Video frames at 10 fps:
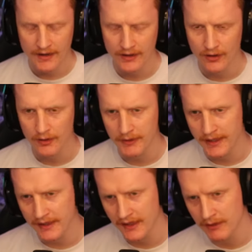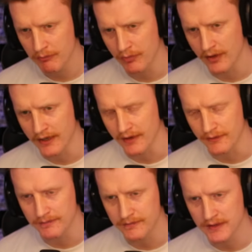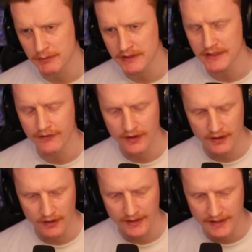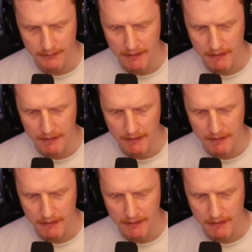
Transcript: You know what I mean? Brilliant. Especially if you're like in the